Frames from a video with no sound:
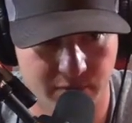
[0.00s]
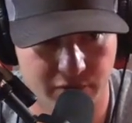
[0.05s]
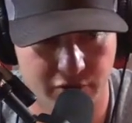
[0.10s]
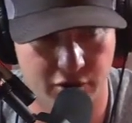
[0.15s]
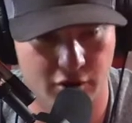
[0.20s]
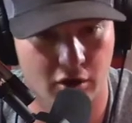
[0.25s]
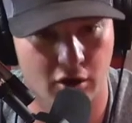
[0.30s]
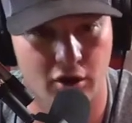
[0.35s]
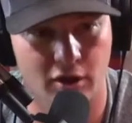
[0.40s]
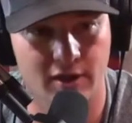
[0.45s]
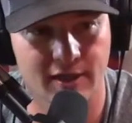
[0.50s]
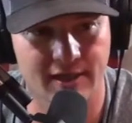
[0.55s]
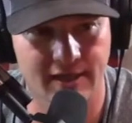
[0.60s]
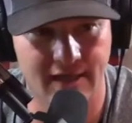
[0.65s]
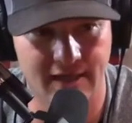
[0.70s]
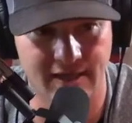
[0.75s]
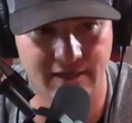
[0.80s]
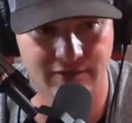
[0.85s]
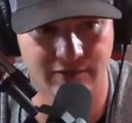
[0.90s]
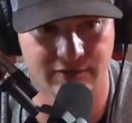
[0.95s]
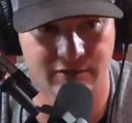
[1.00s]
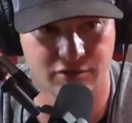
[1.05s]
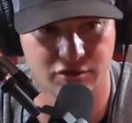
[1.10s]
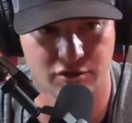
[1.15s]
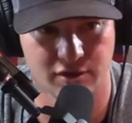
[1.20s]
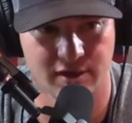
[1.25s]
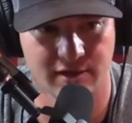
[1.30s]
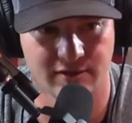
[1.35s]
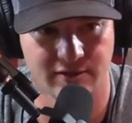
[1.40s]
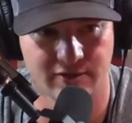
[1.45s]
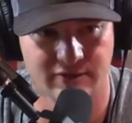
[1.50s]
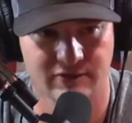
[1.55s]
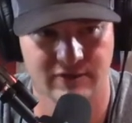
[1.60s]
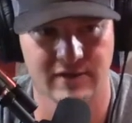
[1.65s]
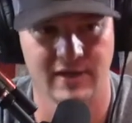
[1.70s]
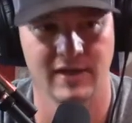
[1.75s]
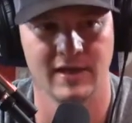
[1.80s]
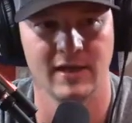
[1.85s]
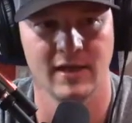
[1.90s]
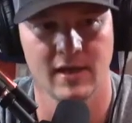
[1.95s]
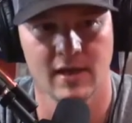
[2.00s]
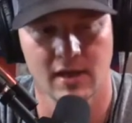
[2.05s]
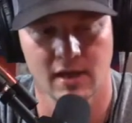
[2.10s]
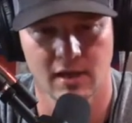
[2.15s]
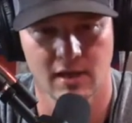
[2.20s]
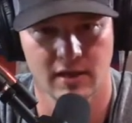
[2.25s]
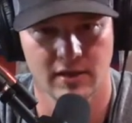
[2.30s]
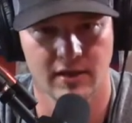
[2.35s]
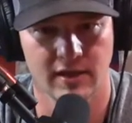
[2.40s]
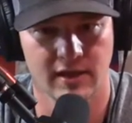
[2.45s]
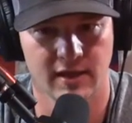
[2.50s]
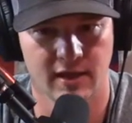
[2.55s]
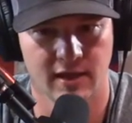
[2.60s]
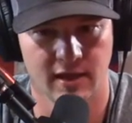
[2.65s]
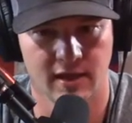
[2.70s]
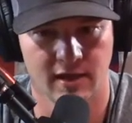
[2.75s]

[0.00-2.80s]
your early days? Did you get to see the